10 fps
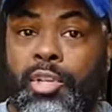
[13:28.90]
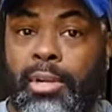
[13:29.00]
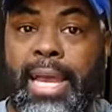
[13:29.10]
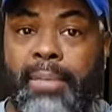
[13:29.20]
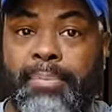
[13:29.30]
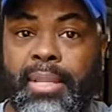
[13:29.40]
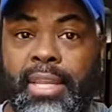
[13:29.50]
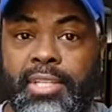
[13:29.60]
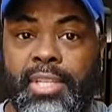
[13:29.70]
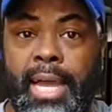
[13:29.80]
your
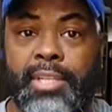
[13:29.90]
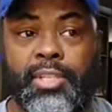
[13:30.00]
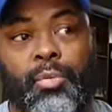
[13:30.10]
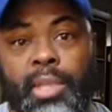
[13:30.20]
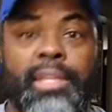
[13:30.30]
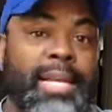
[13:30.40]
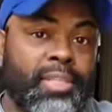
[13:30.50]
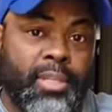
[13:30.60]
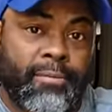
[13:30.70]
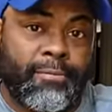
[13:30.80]
liability side. So, really, that's
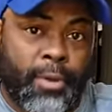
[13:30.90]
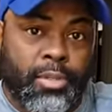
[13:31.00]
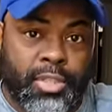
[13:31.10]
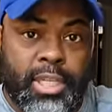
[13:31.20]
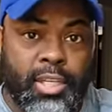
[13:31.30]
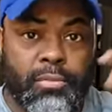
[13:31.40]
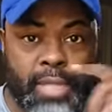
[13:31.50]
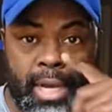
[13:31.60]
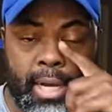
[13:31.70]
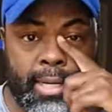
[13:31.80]
the first thing you've
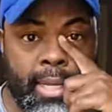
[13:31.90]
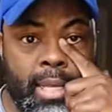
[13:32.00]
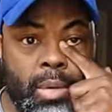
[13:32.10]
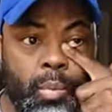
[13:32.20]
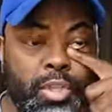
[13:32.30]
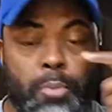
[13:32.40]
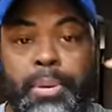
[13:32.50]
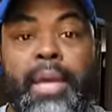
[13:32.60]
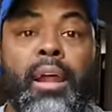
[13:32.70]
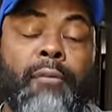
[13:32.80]
done when you
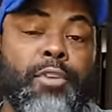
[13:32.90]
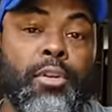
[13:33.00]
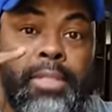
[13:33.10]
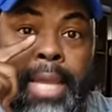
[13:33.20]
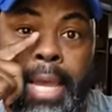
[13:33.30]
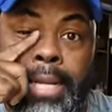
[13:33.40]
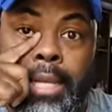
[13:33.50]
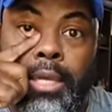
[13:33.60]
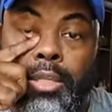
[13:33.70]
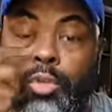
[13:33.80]
paid off your debt
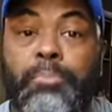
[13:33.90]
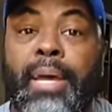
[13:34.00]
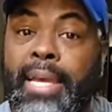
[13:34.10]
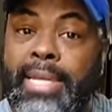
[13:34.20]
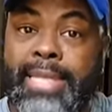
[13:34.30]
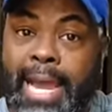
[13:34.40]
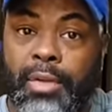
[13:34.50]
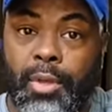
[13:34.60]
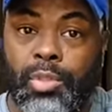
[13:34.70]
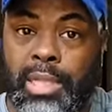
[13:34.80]
you paid down
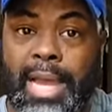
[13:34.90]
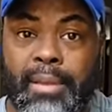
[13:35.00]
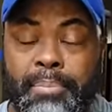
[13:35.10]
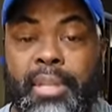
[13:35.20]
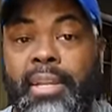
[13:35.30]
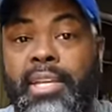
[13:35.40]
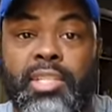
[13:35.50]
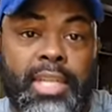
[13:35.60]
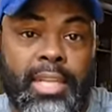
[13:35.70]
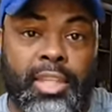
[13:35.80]
those liabilities
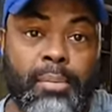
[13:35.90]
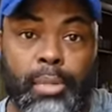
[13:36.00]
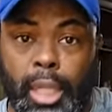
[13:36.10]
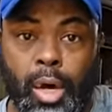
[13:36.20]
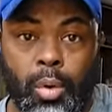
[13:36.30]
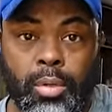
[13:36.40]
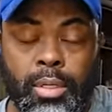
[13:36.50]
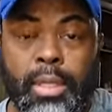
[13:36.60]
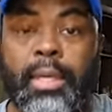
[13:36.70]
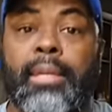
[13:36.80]
to get them low.
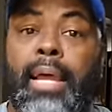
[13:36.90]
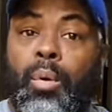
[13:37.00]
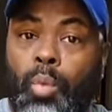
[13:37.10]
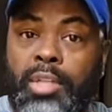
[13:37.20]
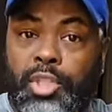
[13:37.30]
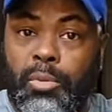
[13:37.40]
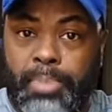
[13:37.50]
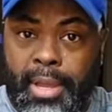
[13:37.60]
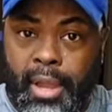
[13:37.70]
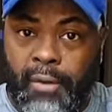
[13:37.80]
Now, once you
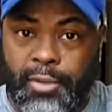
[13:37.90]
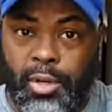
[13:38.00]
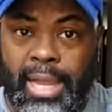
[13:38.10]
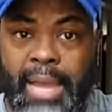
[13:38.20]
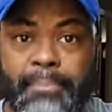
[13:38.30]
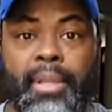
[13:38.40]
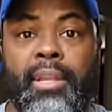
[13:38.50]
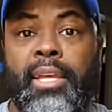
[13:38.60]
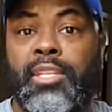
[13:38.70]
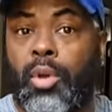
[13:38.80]
pay off your
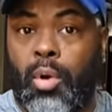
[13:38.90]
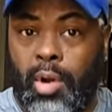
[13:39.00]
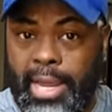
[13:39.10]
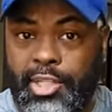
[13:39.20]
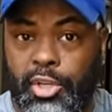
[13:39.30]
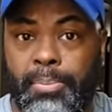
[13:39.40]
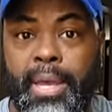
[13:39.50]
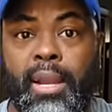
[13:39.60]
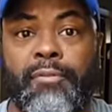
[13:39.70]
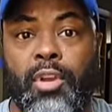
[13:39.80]
liabilities, or as you're
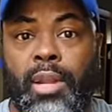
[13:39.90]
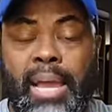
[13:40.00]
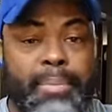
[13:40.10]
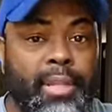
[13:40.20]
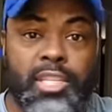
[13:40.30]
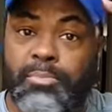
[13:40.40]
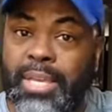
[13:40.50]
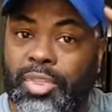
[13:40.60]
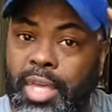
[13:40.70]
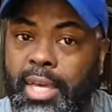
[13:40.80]
paying off your liabilities,
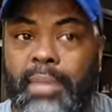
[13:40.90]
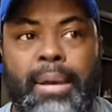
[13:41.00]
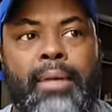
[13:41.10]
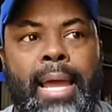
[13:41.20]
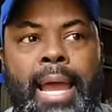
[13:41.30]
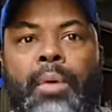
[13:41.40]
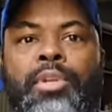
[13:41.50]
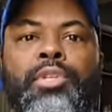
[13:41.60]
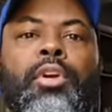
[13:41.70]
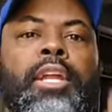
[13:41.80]
be thinking about how are
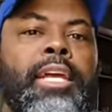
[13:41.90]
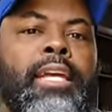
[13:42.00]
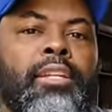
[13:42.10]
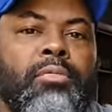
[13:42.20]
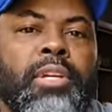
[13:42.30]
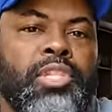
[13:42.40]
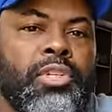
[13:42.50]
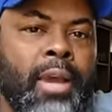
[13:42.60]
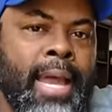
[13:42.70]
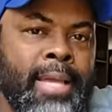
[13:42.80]
you going to increase
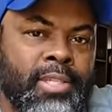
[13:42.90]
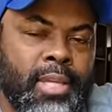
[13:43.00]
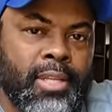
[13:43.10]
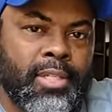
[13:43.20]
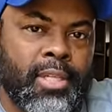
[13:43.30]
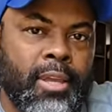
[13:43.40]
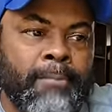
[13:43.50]
your assets.